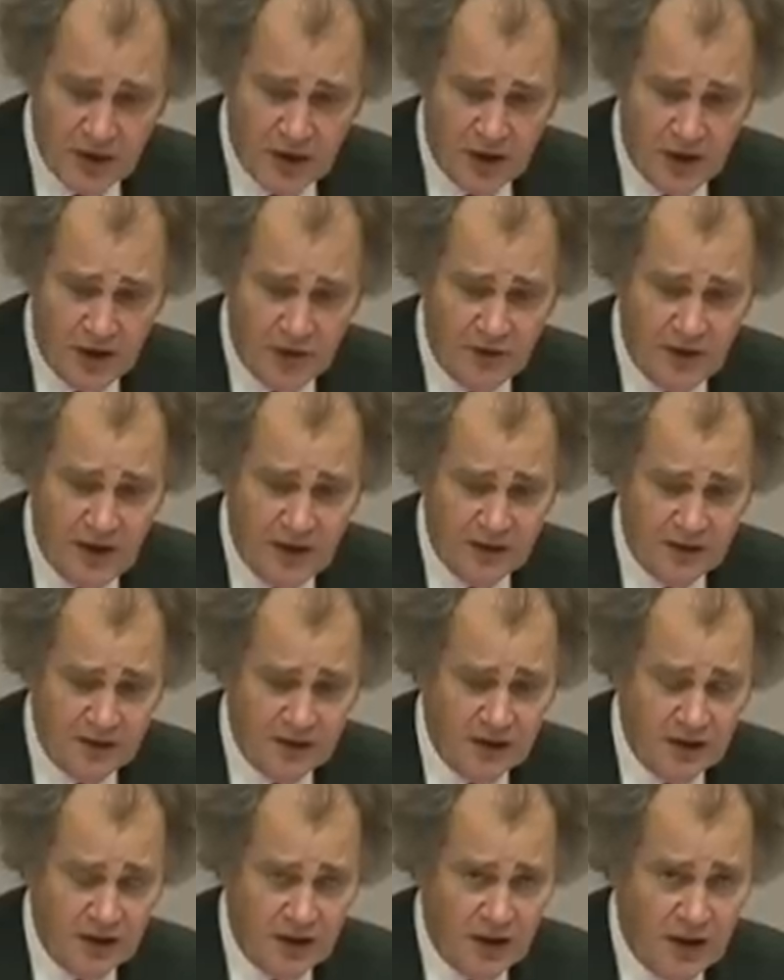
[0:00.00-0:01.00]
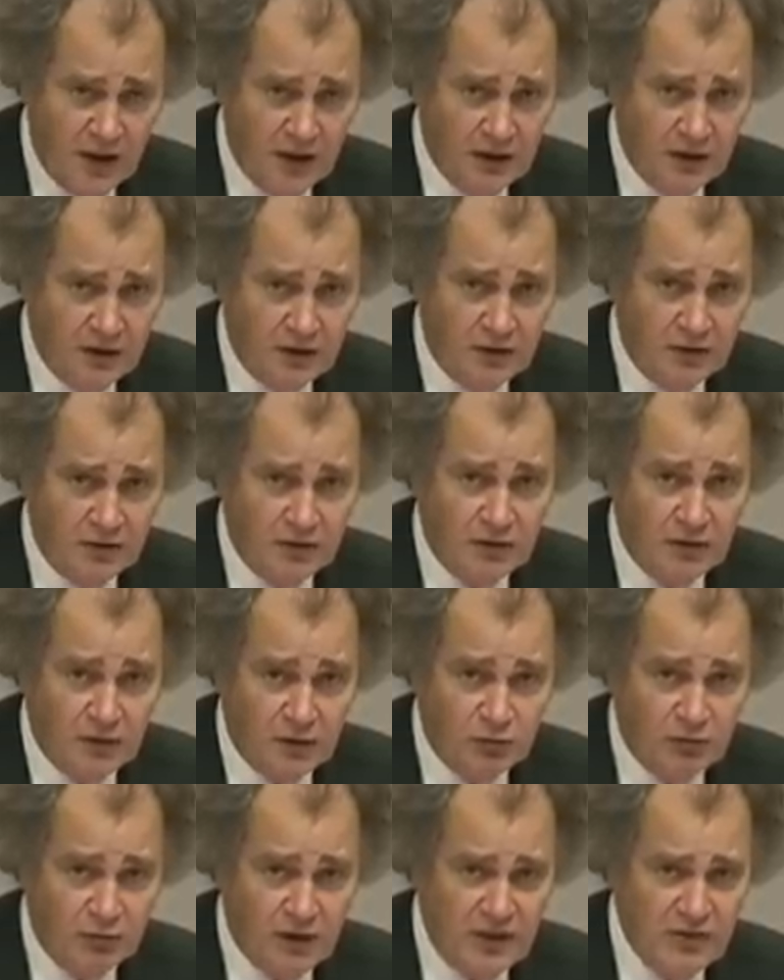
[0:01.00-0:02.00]
Uh, then I'll
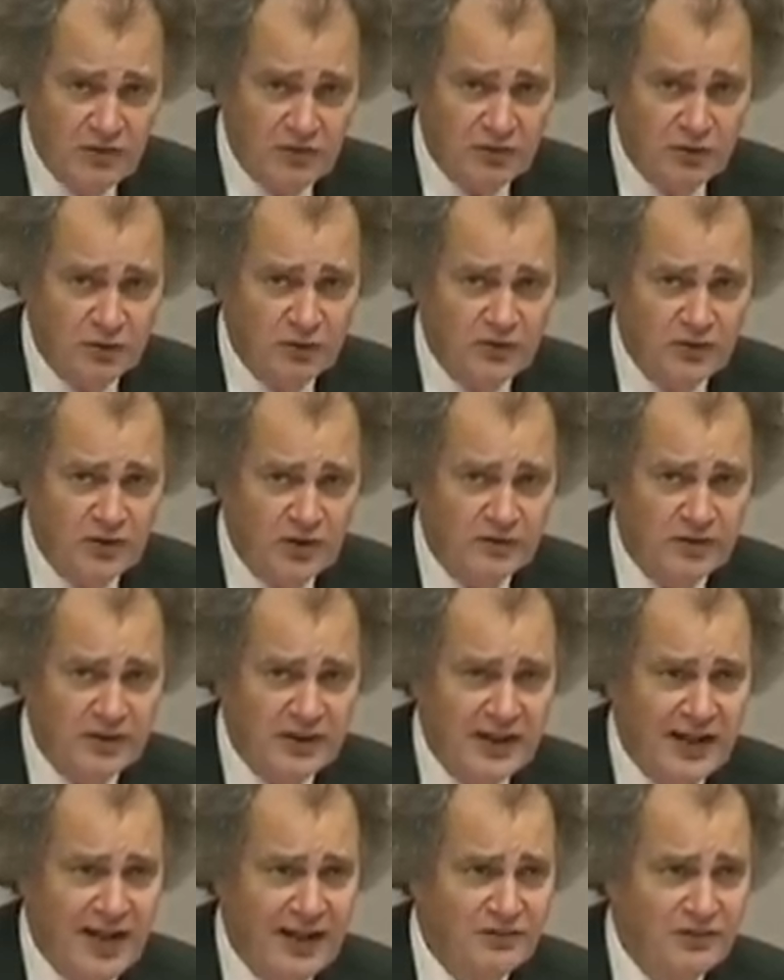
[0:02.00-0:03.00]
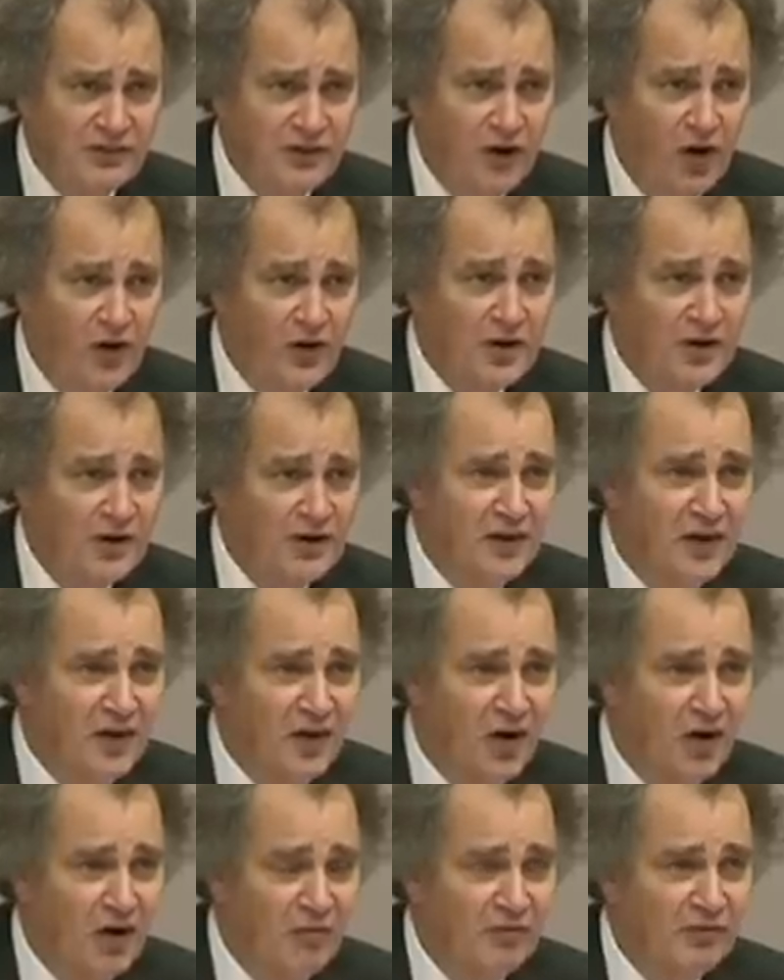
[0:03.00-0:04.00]
race through a sort of a catalogue
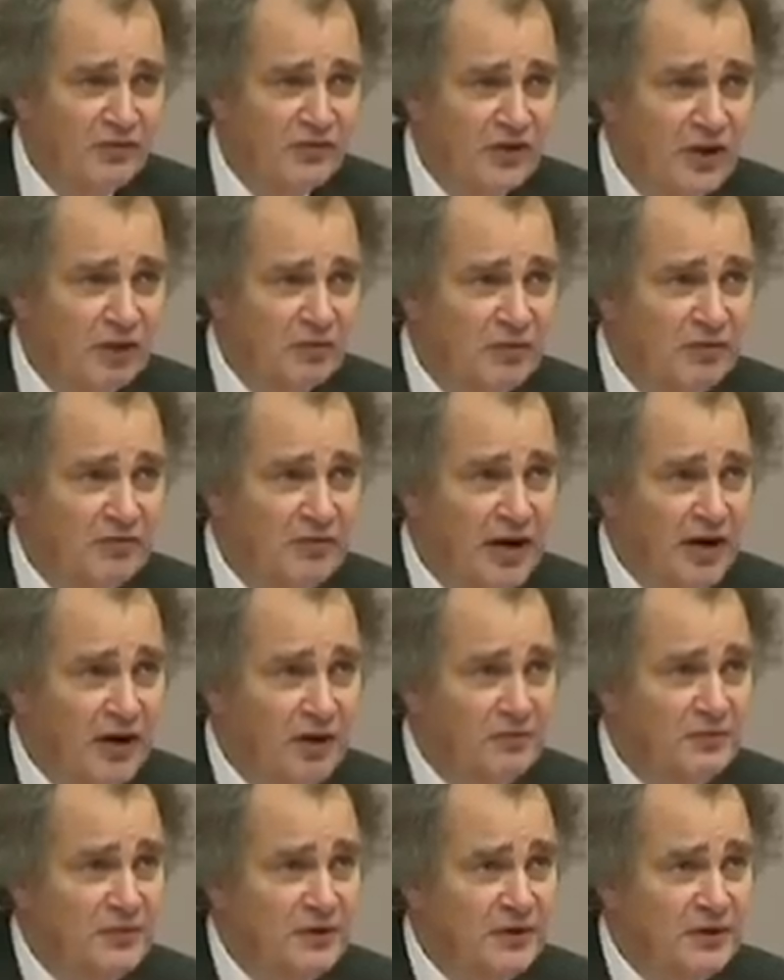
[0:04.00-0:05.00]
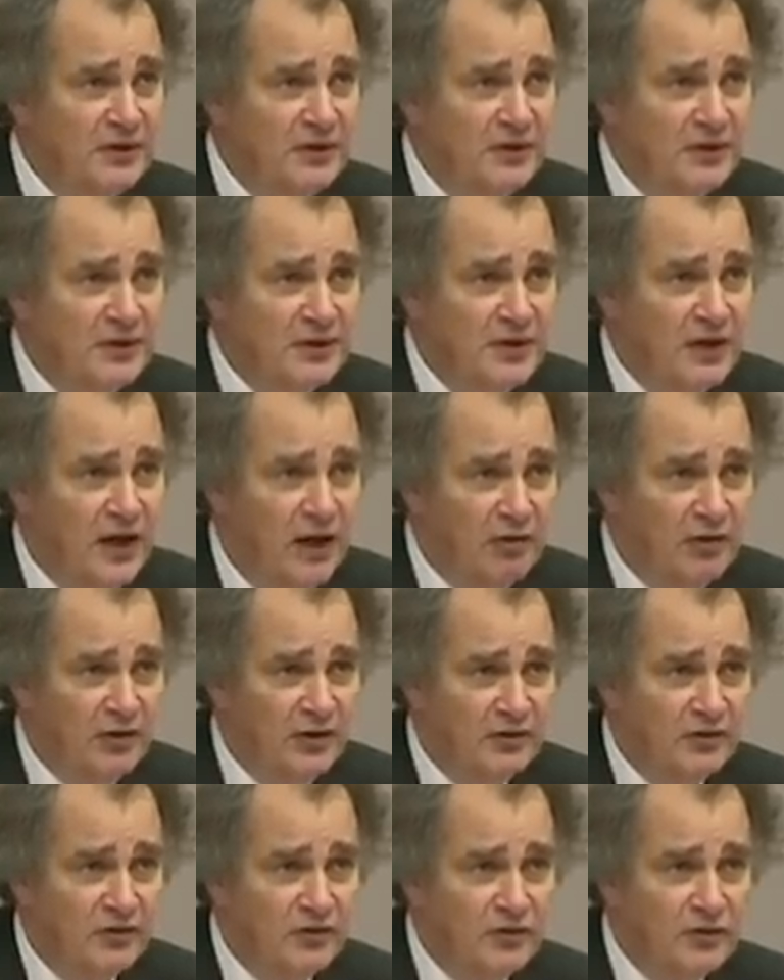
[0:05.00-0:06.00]
of some of our
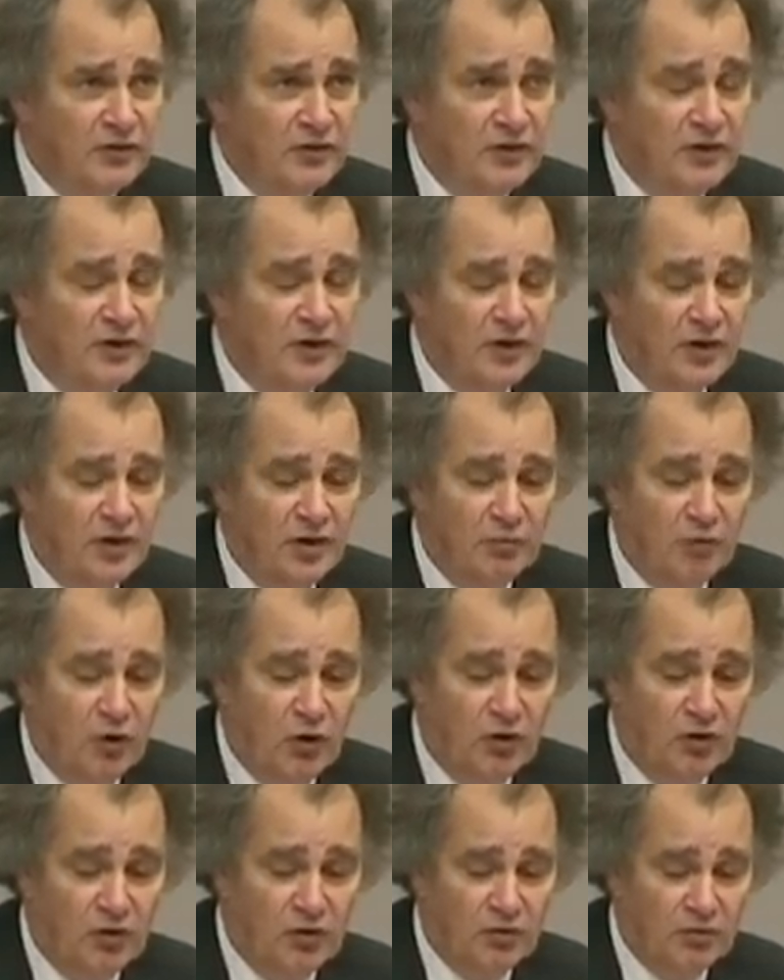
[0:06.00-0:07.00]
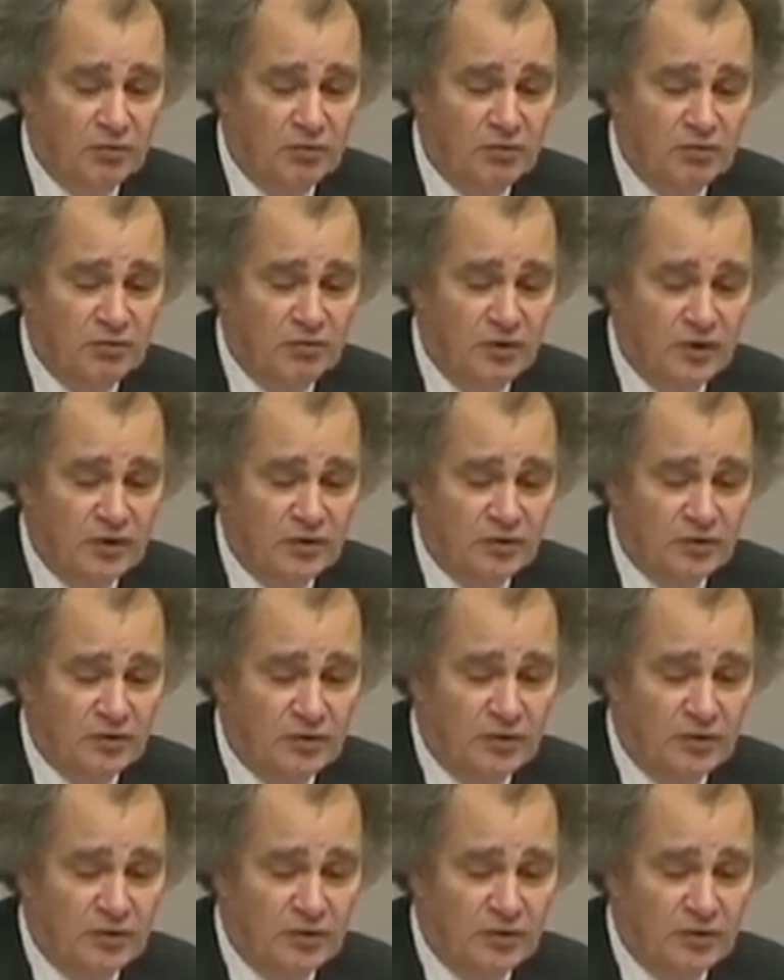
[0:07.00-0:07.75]
current um, or uh,